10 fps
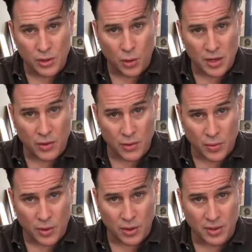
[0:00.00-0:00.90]
the ordinary
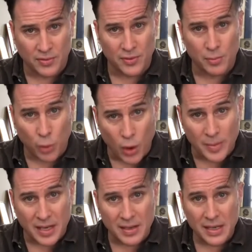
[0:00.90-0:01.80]
world of
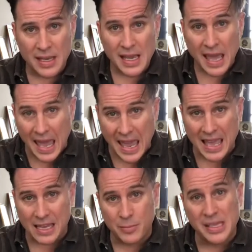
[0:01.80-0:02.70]
employment,
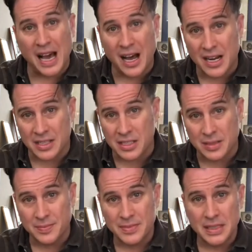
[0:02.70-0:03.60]
and be honest.